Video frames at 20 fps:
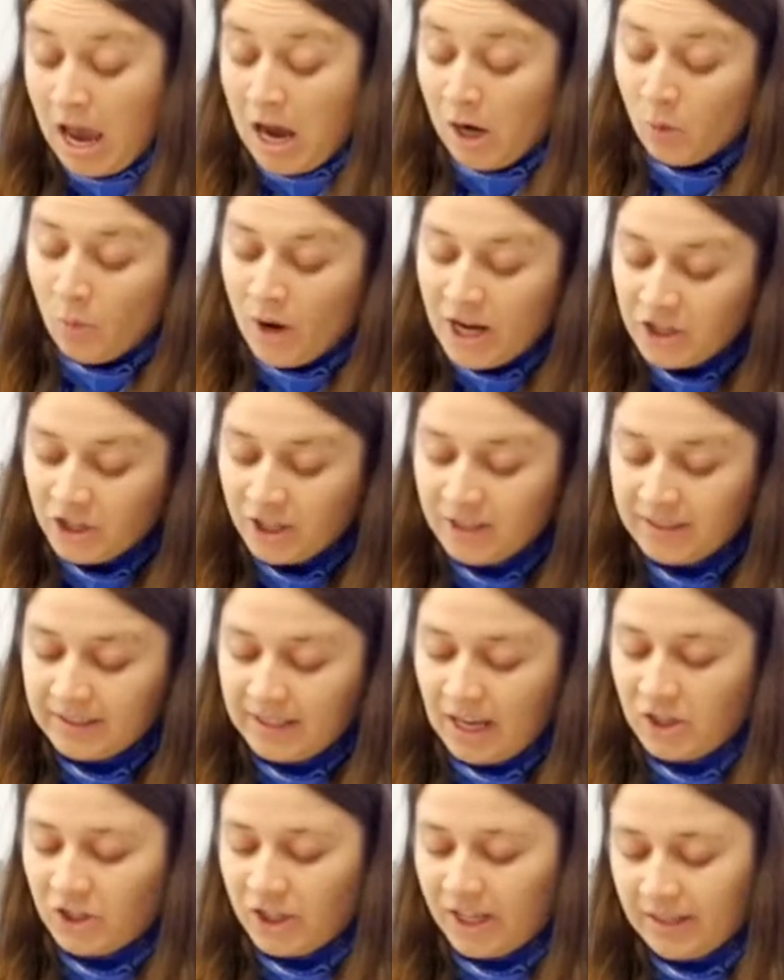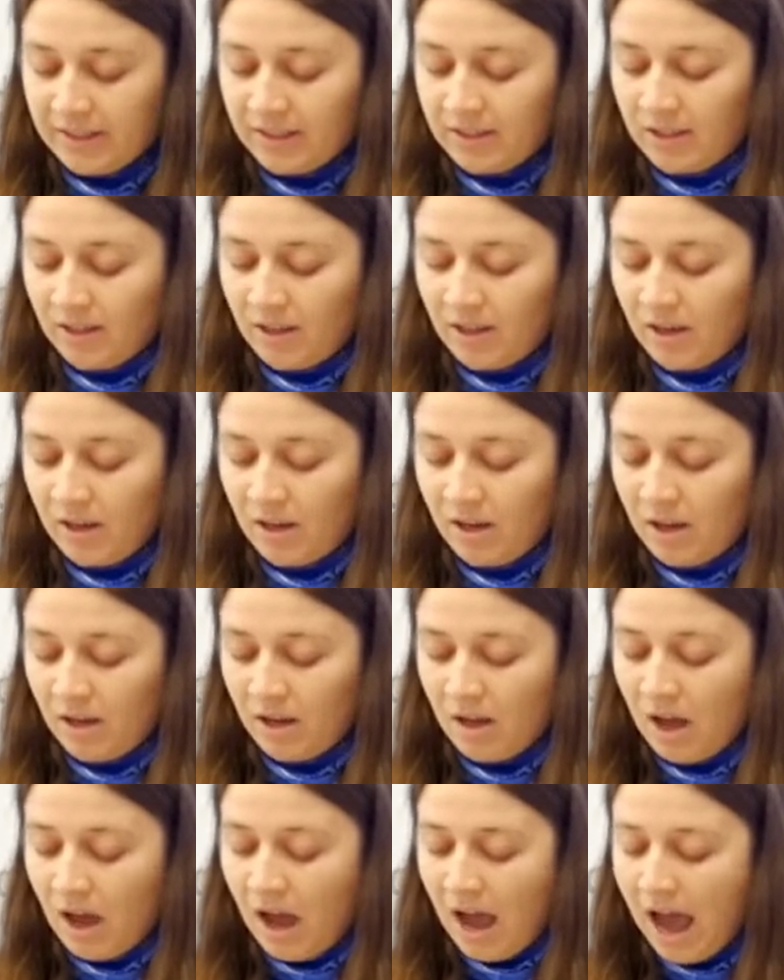Questions such as
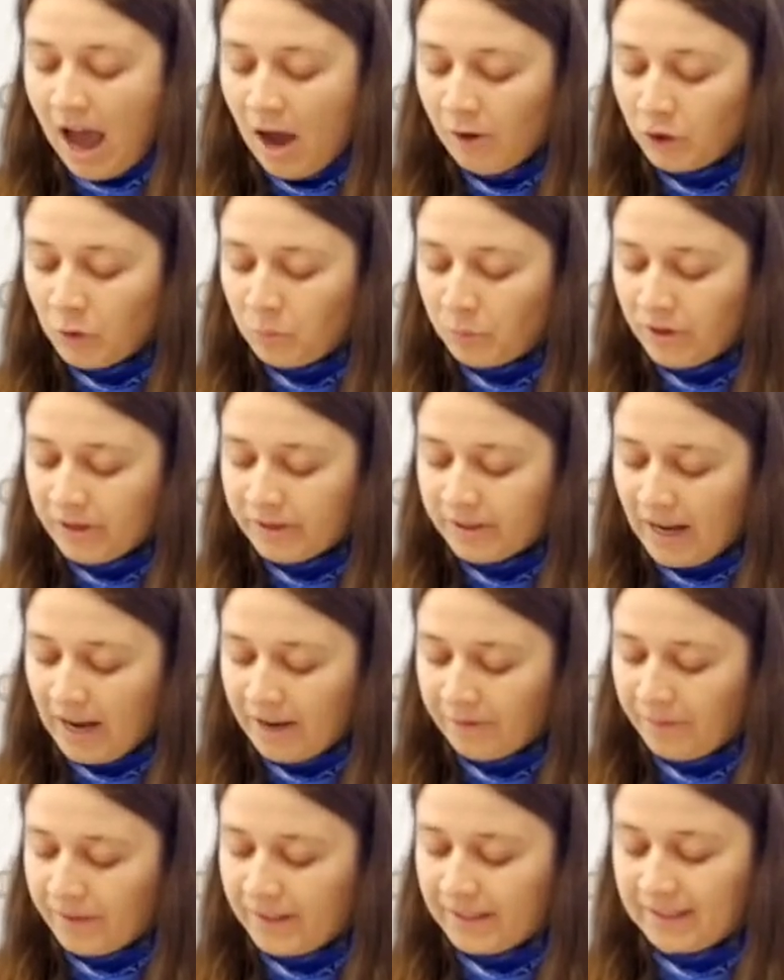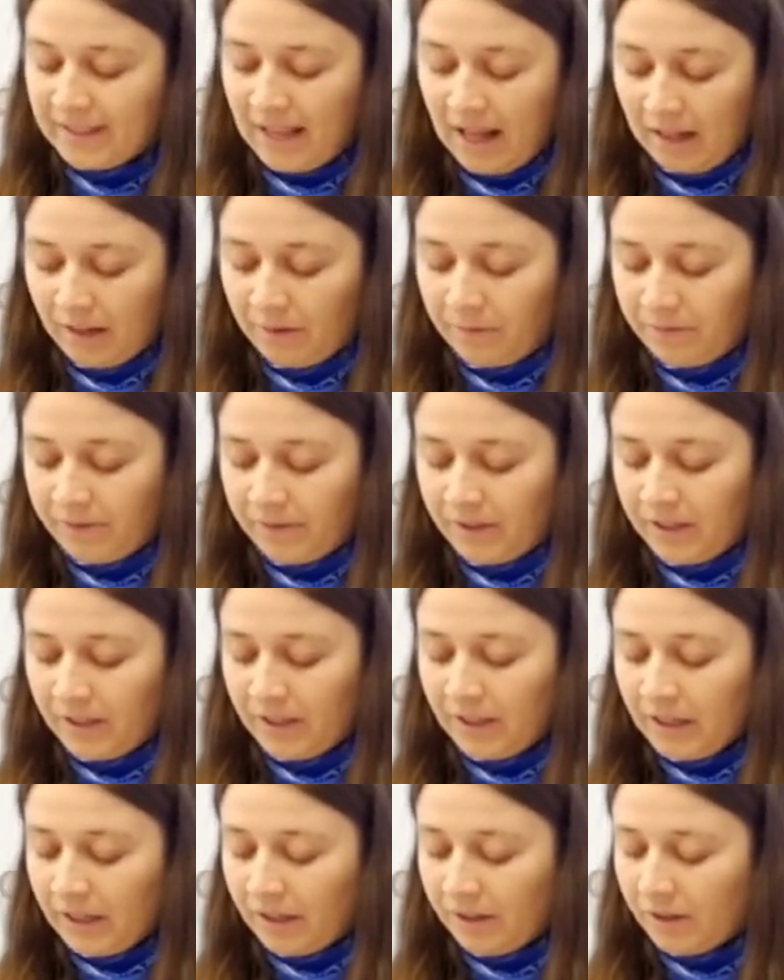how to preserve the self
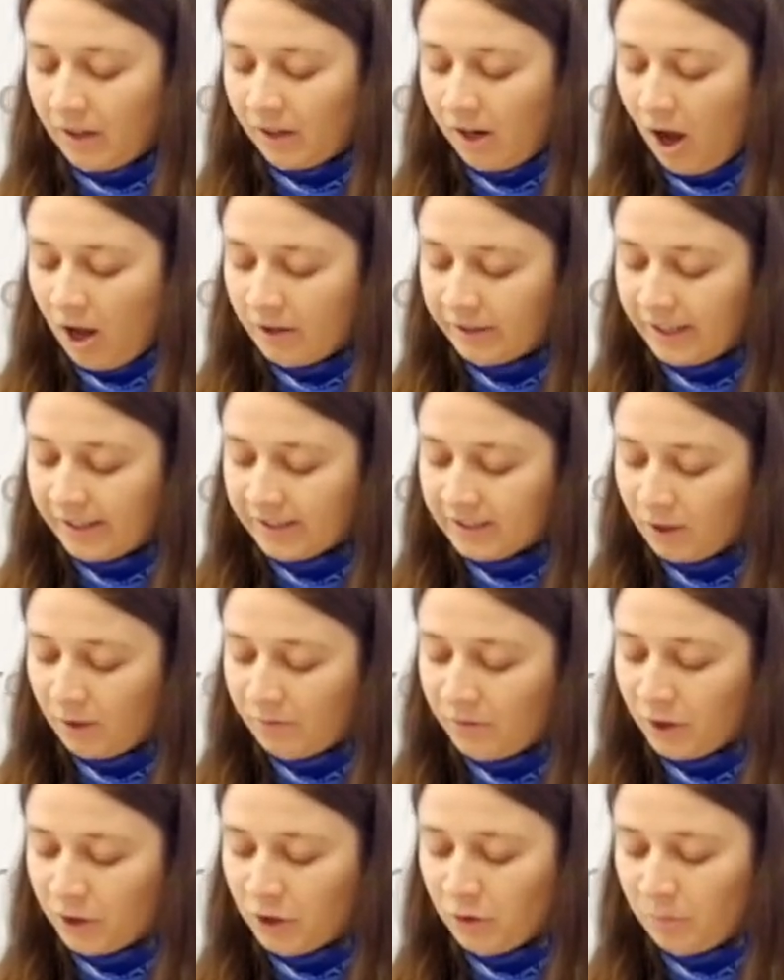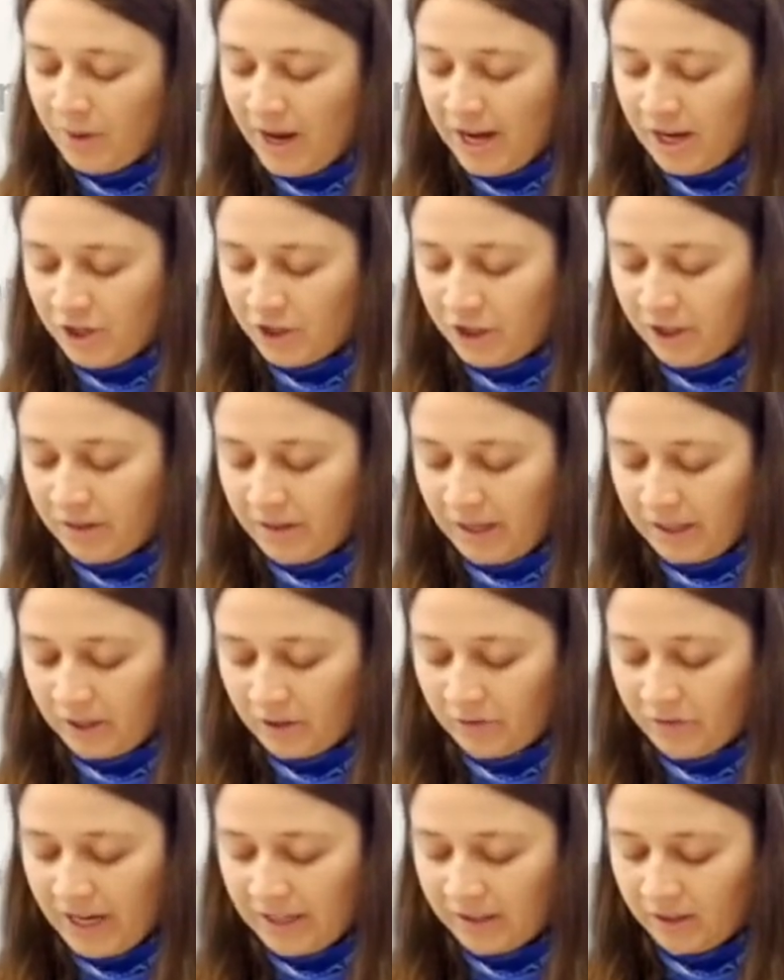in the context of occupation that
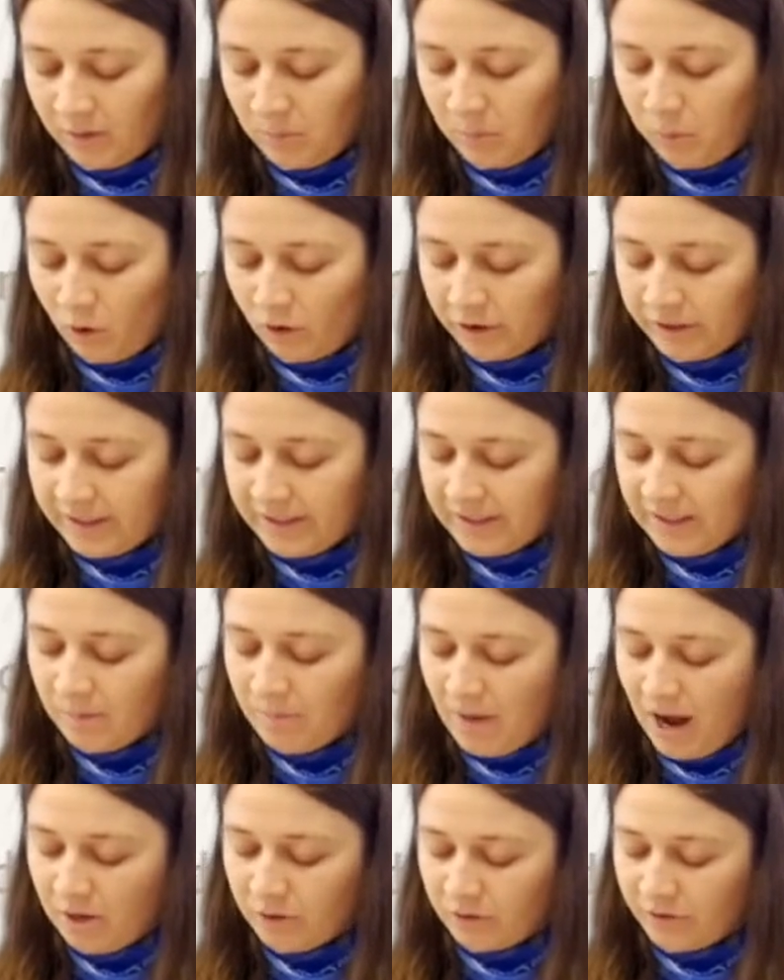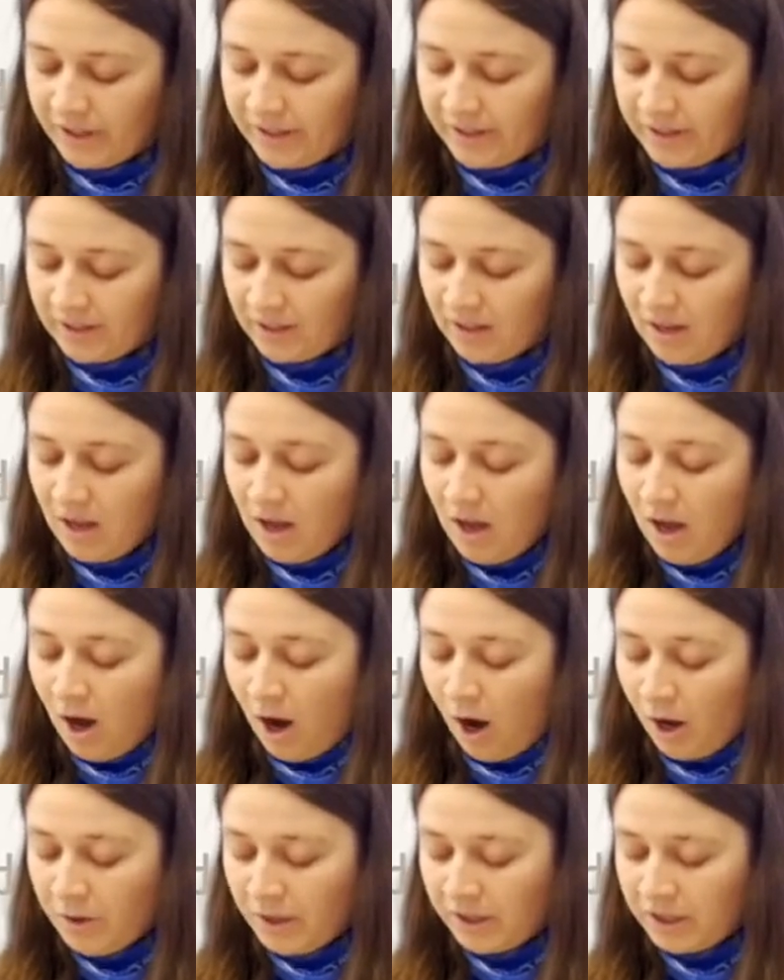created borders and boundaries
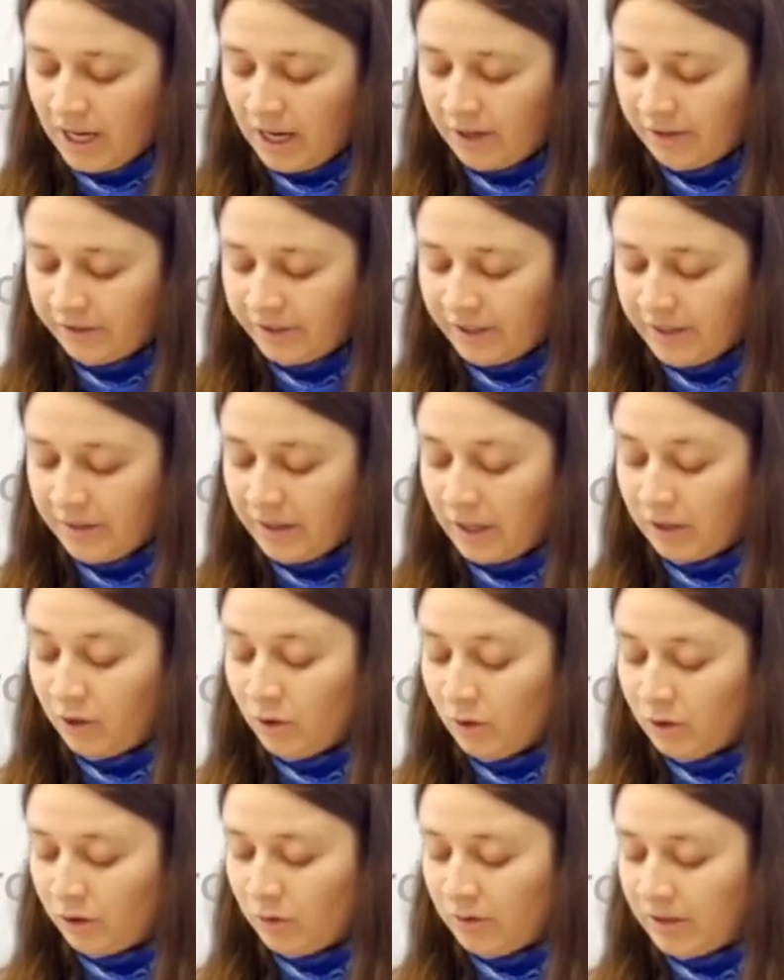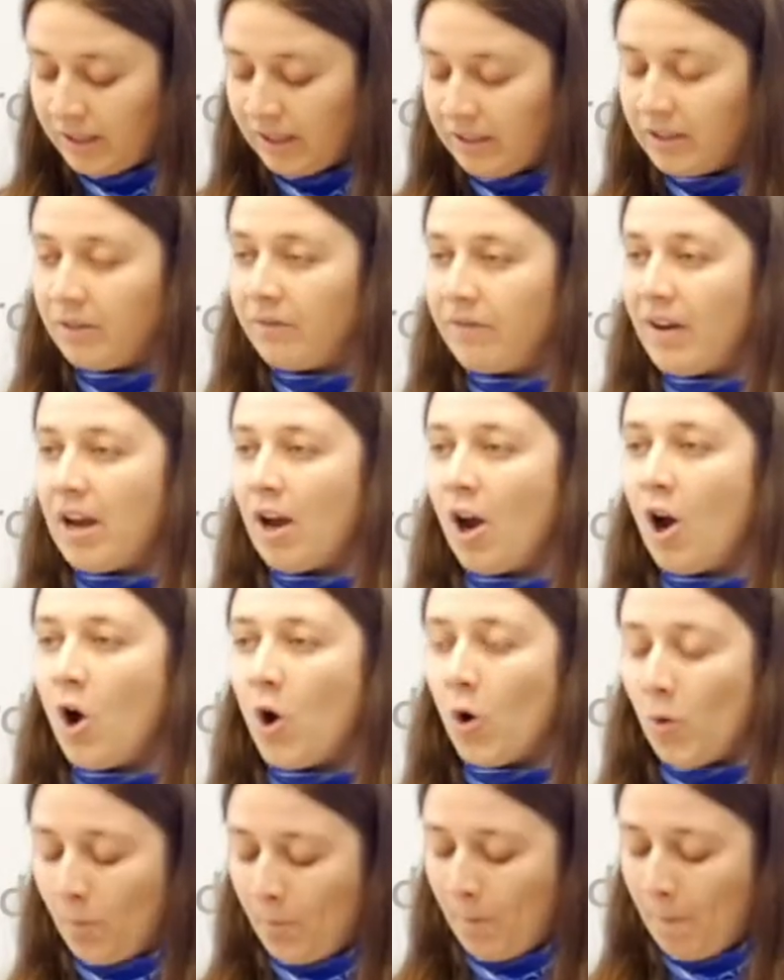on the territory that used to signify
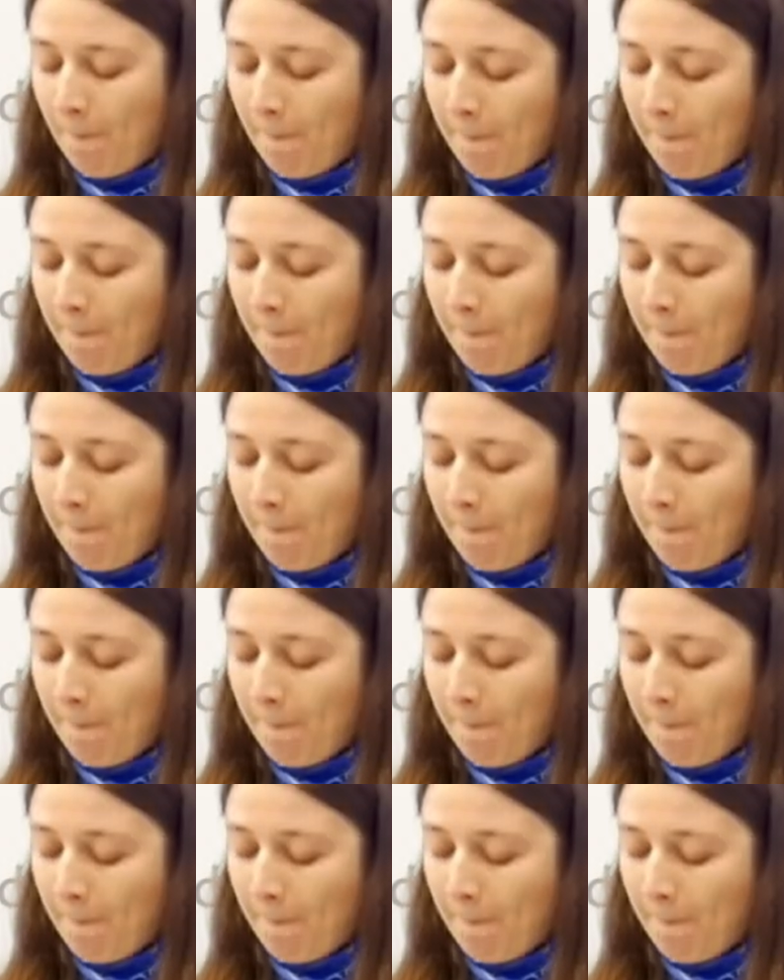home,